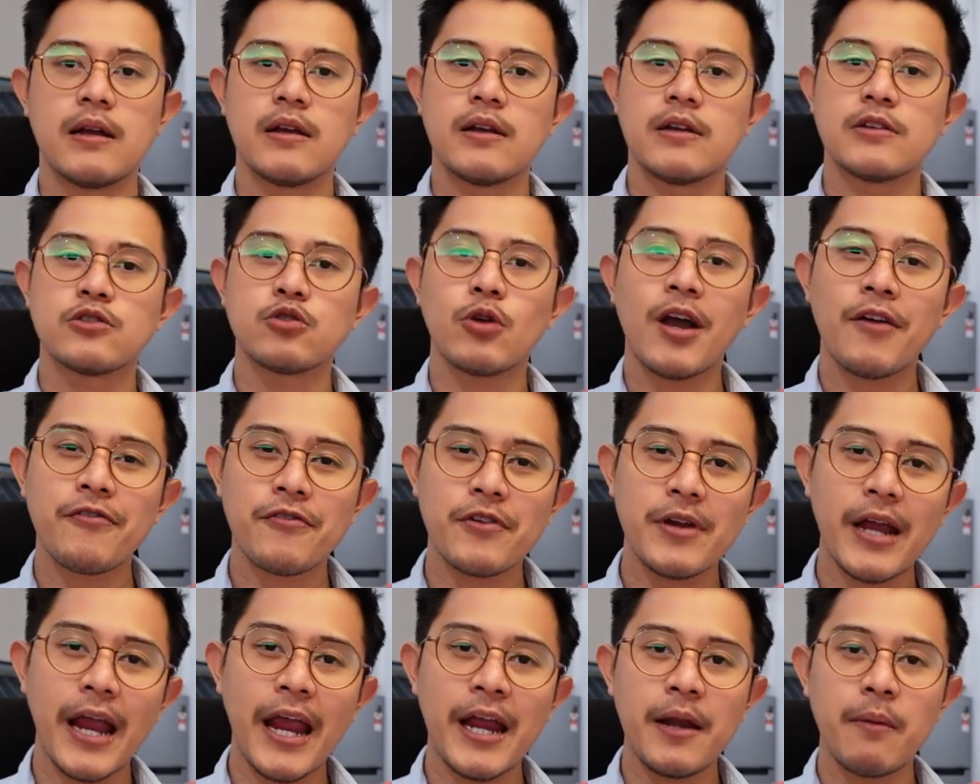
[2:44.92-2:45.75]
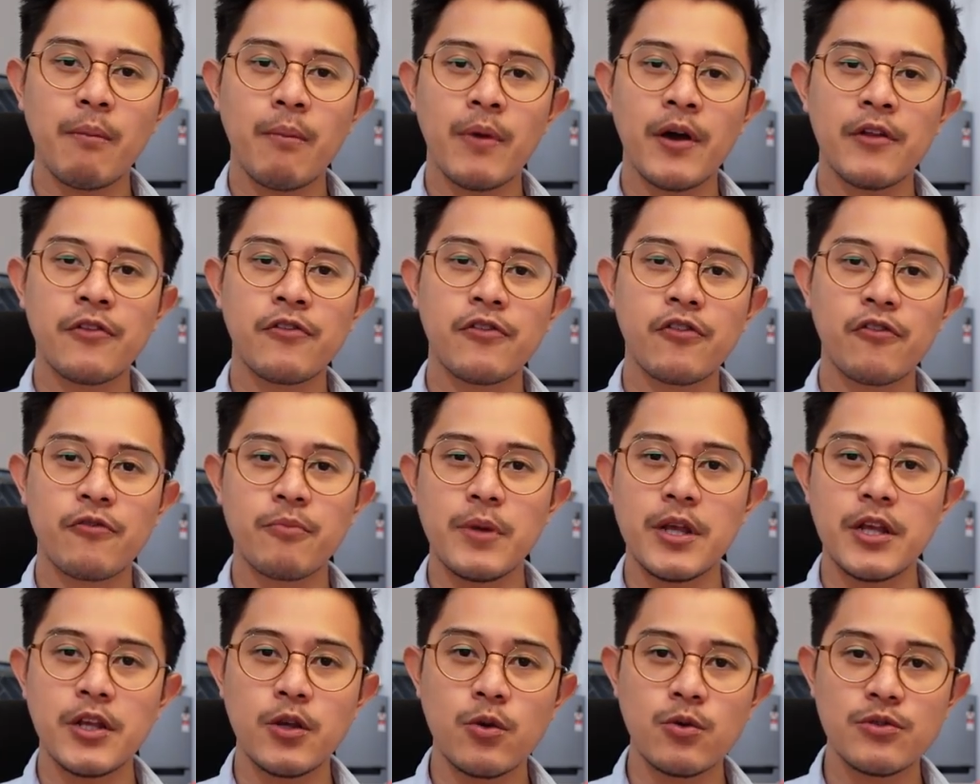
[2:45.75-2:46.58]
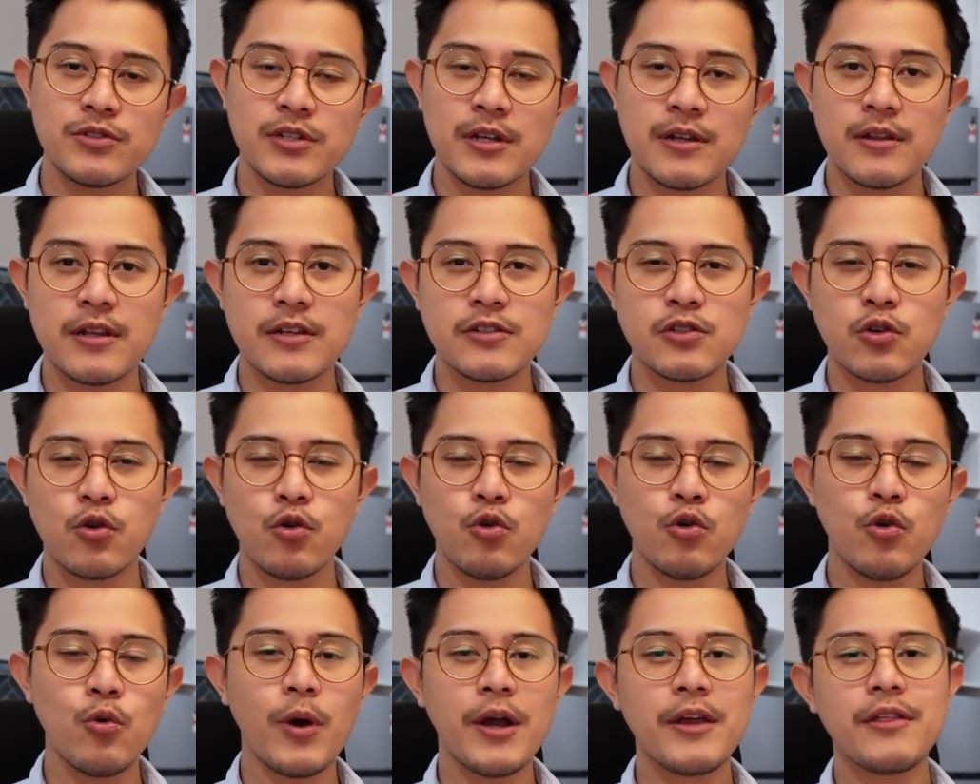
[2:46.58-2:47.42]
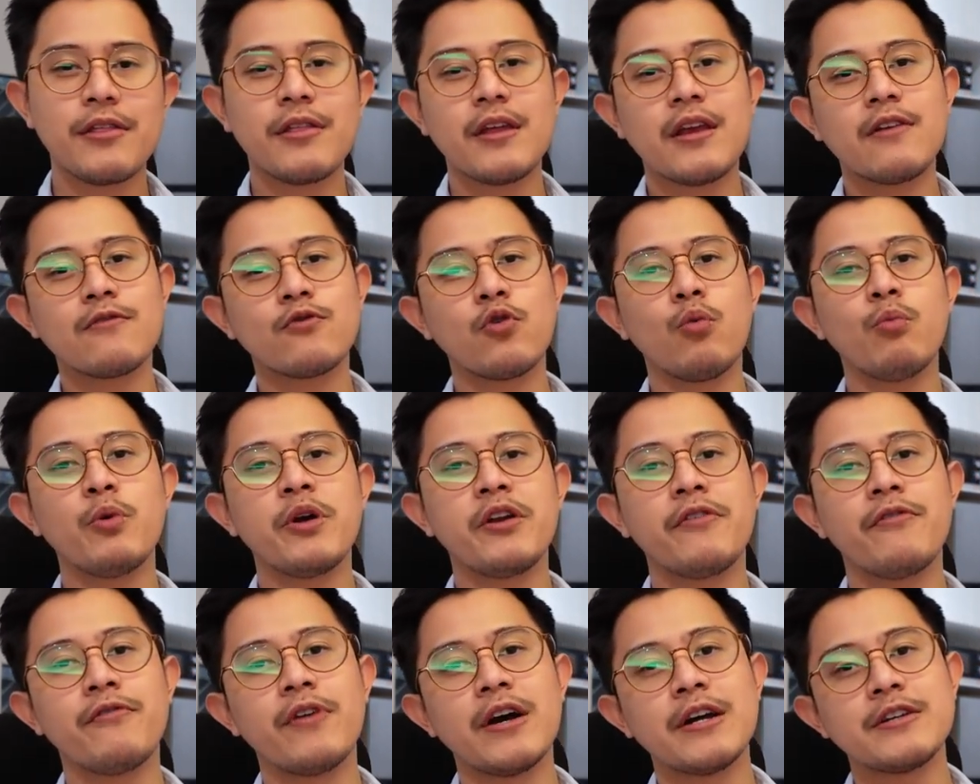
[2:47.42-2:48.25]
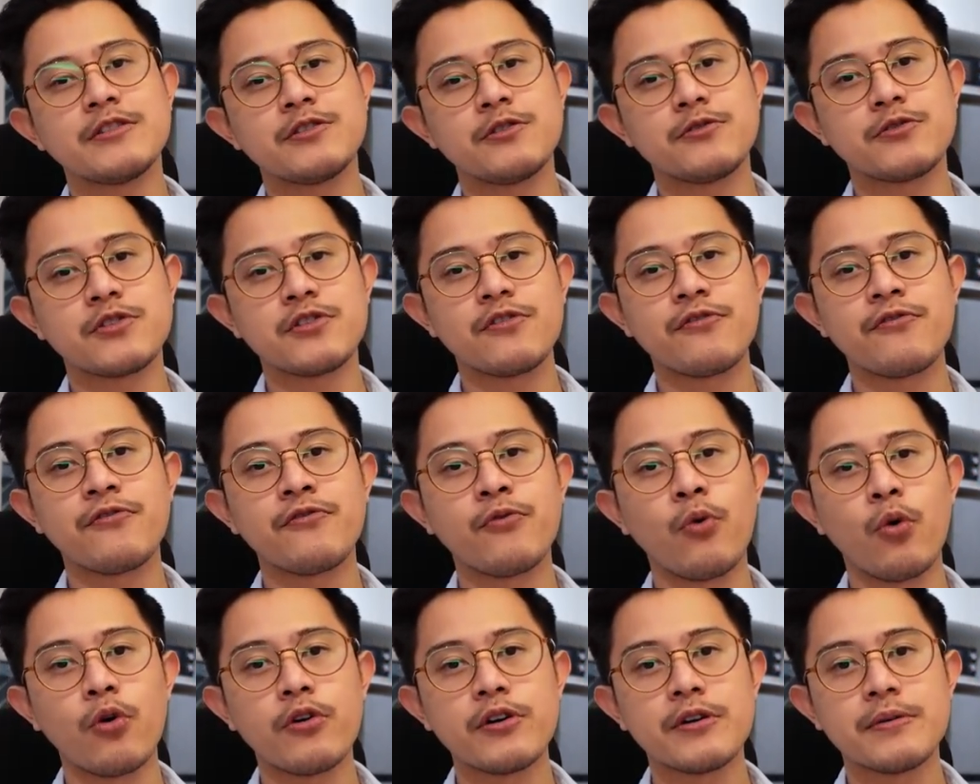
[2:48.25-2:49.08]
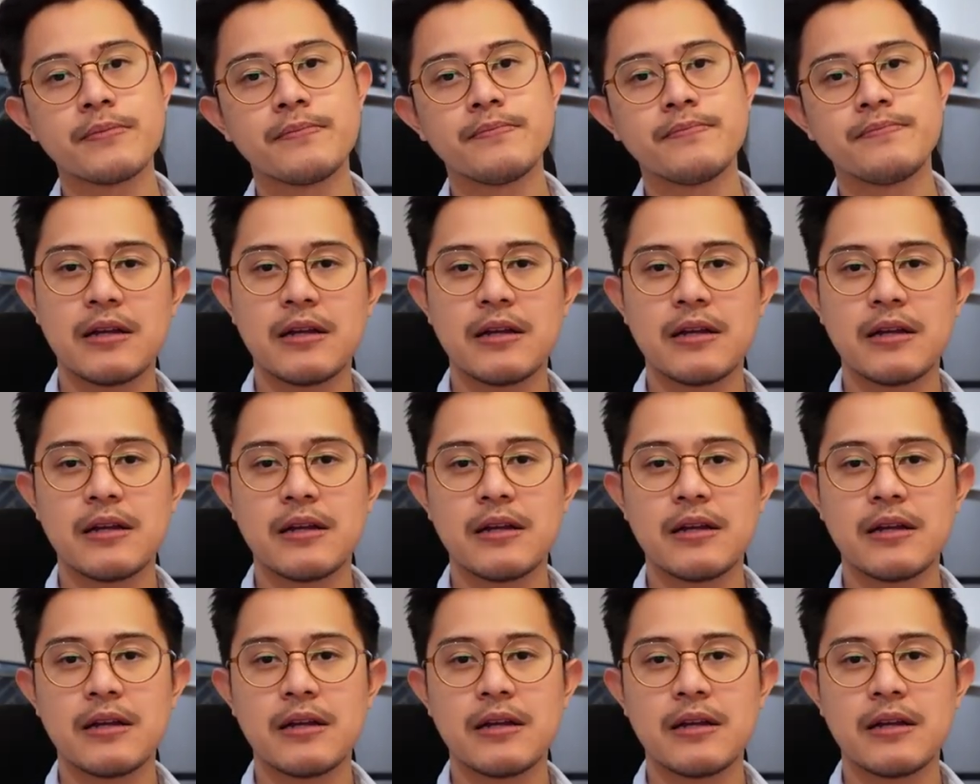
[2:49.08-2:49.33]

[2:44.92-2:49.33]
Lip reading: So after 8 months of me using this, who do I think robo-advisors are for?